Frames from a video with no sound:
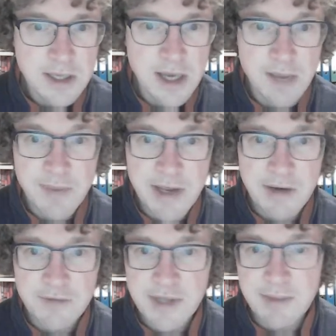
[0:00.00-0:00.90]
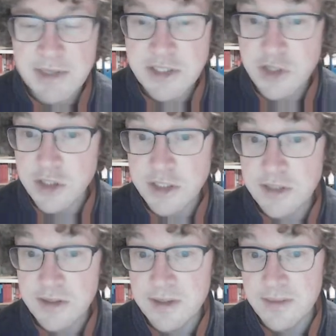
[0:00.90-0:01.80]
a payoff, namely is
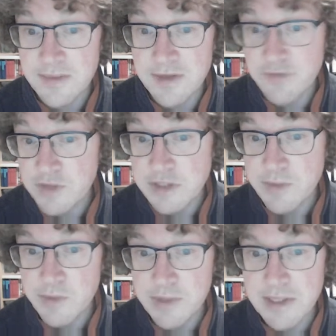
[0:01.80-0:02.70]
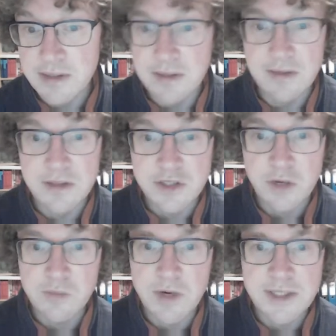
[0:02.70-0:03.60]
just the difference between the
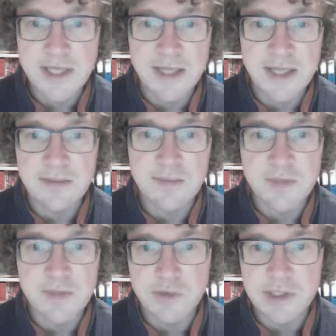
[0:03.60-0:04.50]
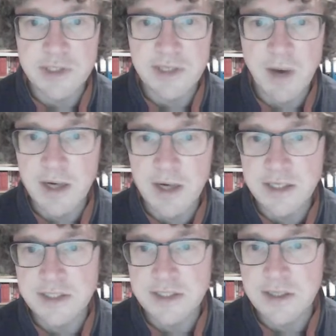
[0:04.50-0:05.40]
stock price at maturity
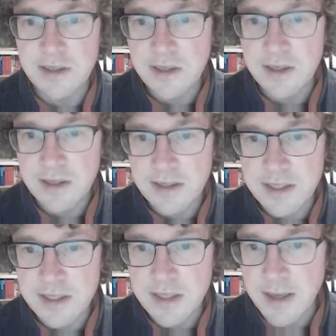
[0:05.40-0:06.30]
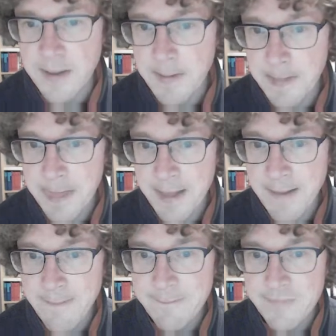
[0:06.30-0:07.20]
minus
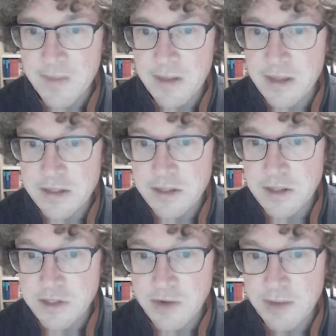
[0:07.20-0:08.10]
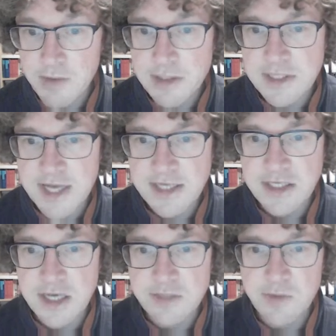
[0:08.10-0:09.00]
the strike price, the
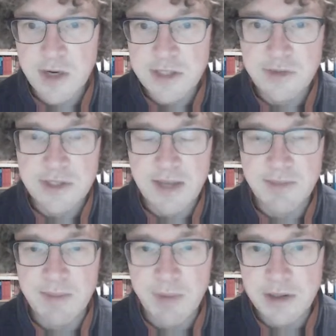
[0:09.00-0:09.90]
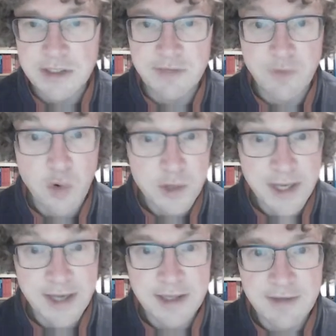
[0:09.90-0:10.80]
exercise price. It can be positive or
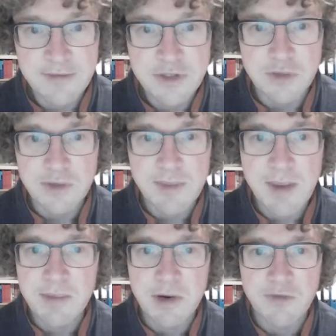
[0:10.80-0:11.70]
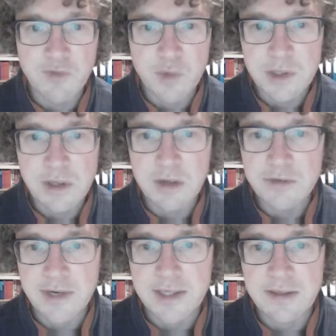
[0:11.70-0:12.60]
negative. So remember, a forward
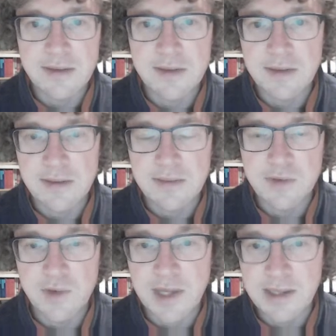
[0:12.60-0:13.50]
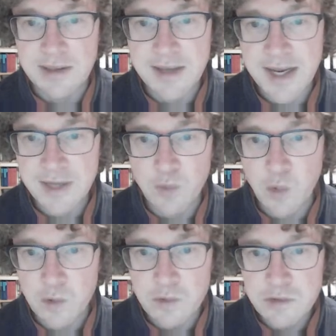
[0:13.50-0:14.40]
contract, you can gain
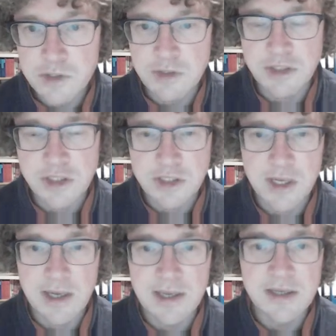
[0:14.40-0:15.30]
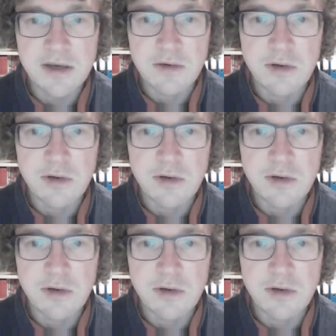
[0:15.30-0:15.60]
or lose, so just a linear